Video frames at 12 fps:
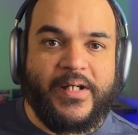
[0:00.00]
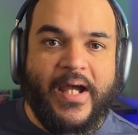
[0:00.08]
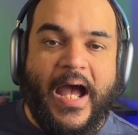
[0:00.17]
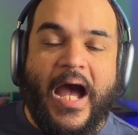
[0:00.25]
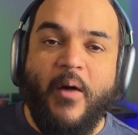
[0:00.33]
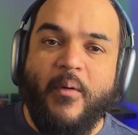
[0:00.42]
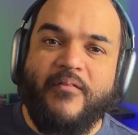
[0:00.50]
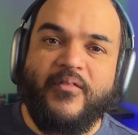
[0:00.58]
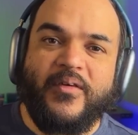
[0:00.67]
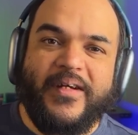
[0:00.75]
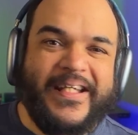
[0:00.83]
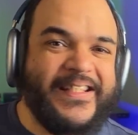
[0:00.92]

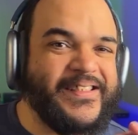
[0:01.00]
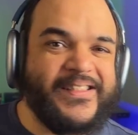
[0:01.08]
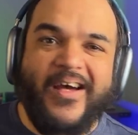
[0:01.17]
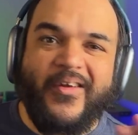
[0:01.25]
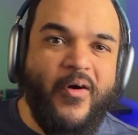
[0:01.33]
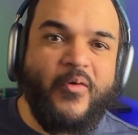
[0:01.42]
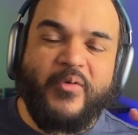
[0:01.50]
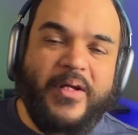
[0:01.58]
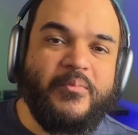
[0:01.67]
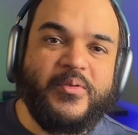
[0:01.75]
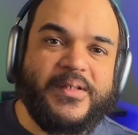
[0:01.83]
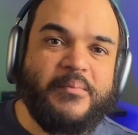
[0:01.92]
However, it's not all
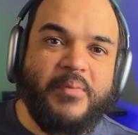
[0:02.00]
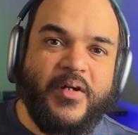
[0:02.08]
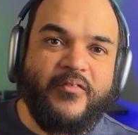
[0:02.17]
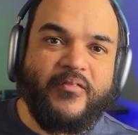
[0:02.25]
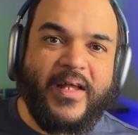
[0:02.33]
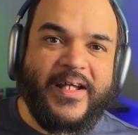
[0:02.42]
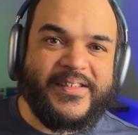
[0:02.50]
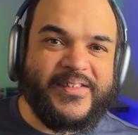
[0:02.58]
rainbows and butterflies.